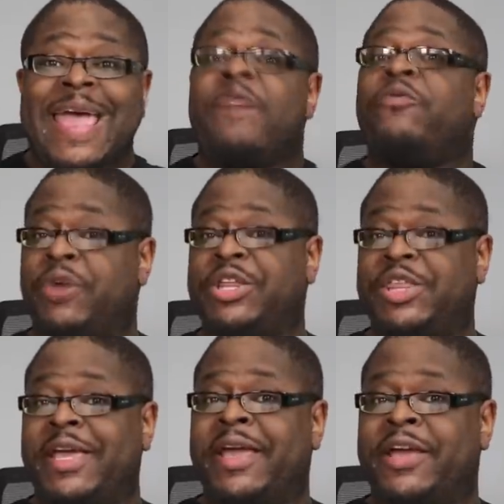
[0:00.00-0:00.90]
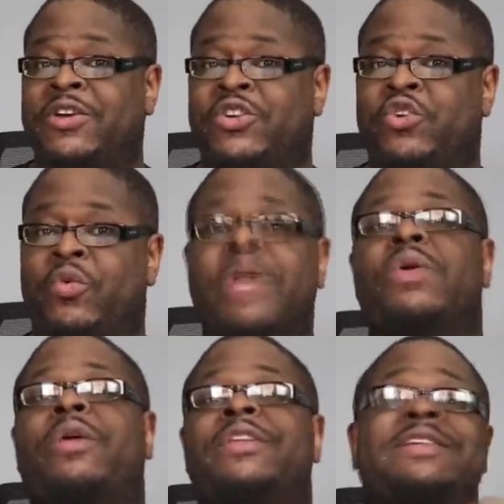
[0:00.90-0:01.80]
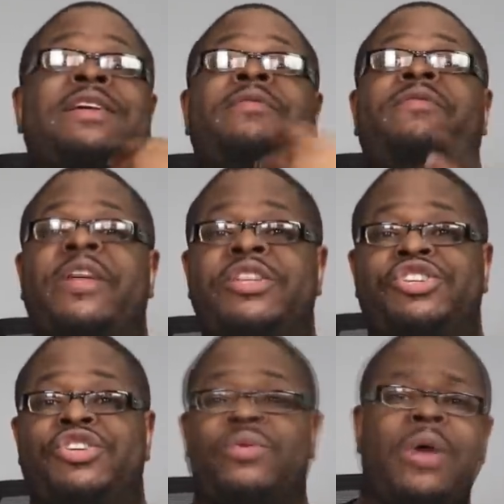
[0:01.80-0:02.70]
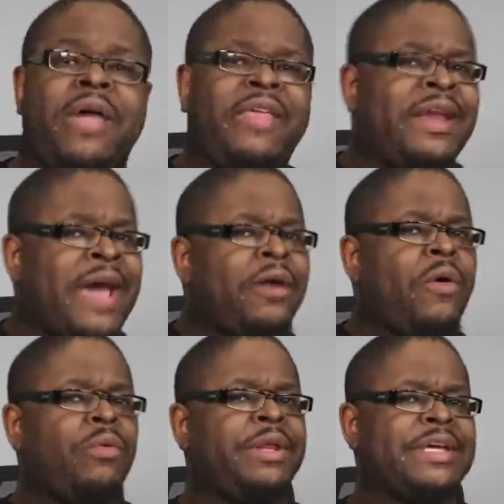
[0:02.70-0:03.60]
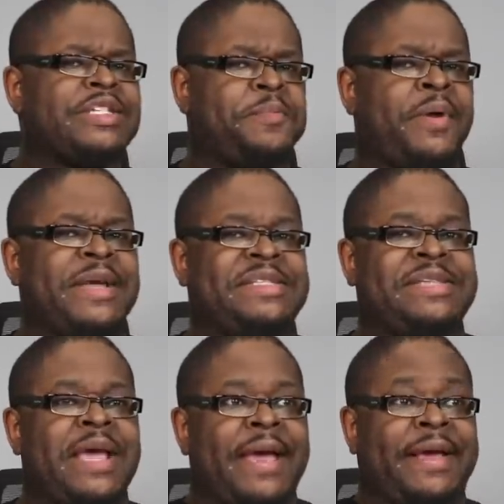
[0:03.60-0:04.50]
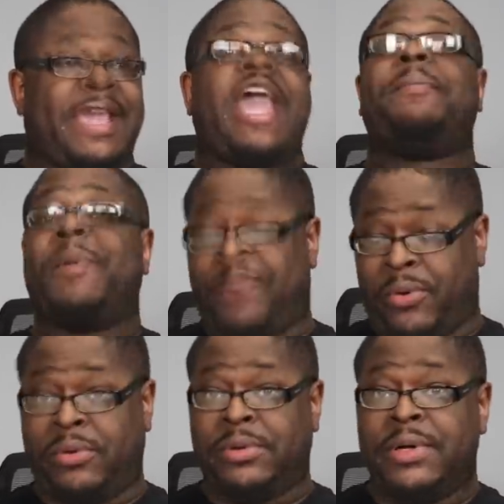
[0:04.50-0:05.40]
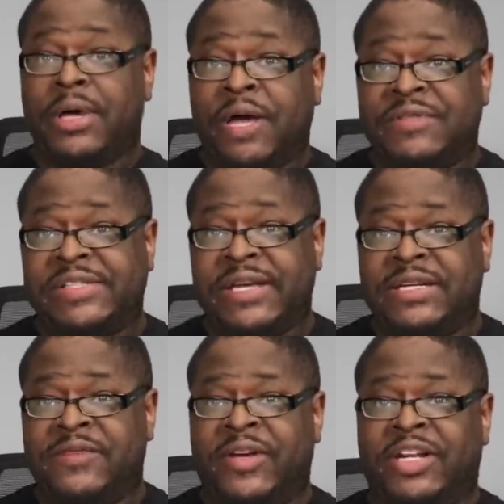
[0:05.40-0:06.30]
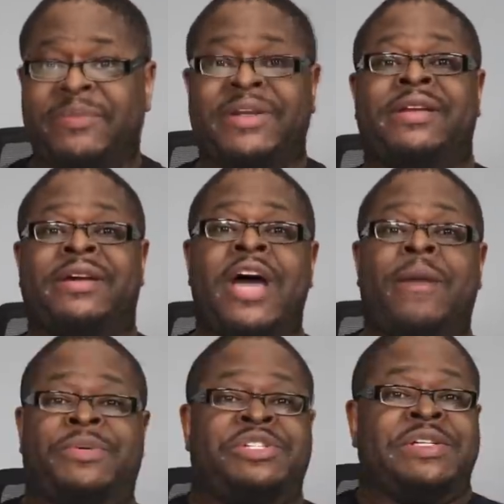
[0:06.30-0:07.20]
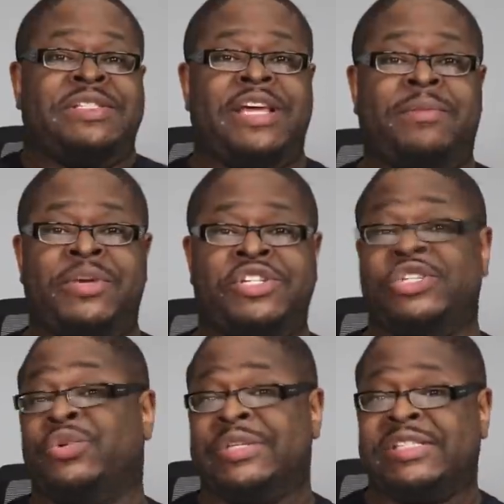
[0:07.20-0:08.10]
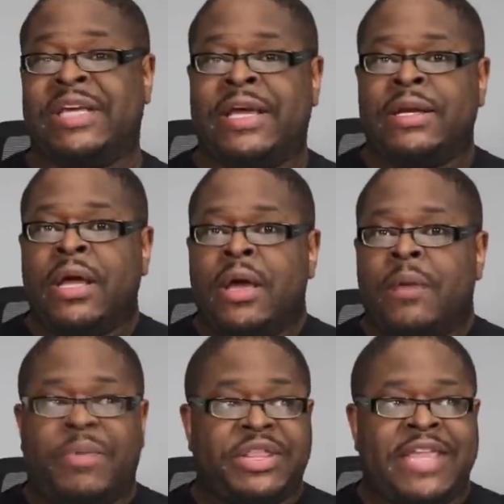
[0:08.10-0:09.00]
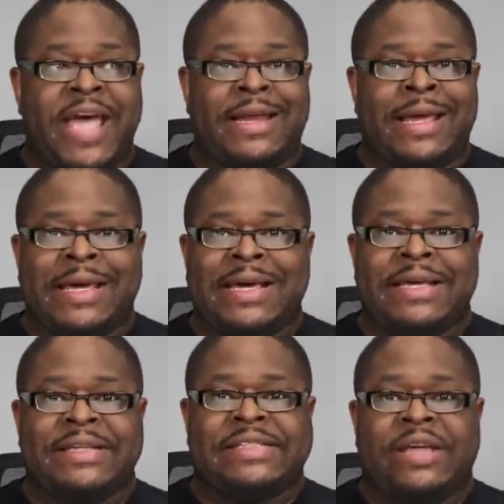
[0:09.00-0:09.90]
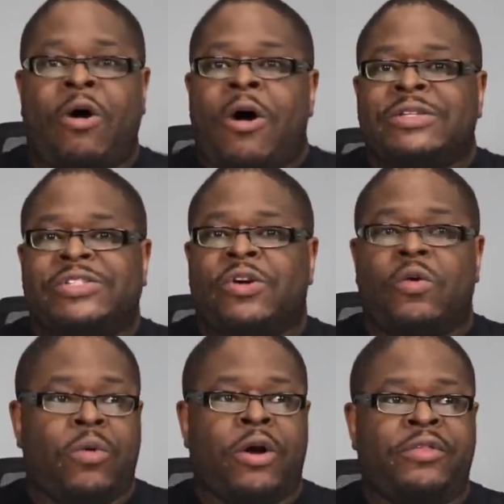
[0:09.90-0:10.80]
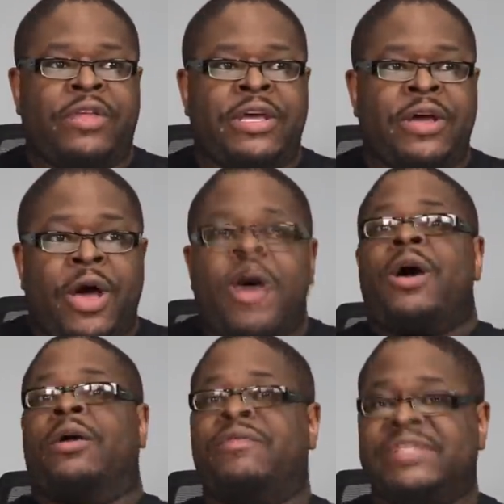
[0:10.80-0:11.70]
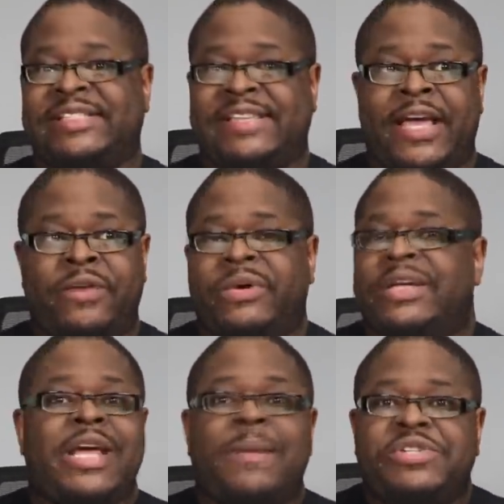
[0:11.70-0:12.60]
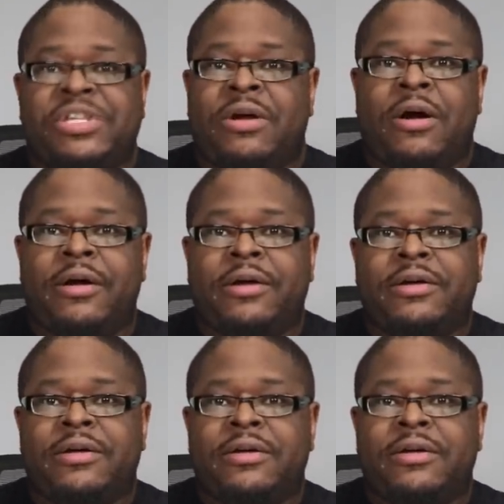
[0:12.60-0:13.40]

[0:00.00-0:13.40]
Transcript: everything it can do in order to convince you that not only is Bryce capable of said development and accomplishing said mission to ascend, but that he's also worthy of said redemption arc.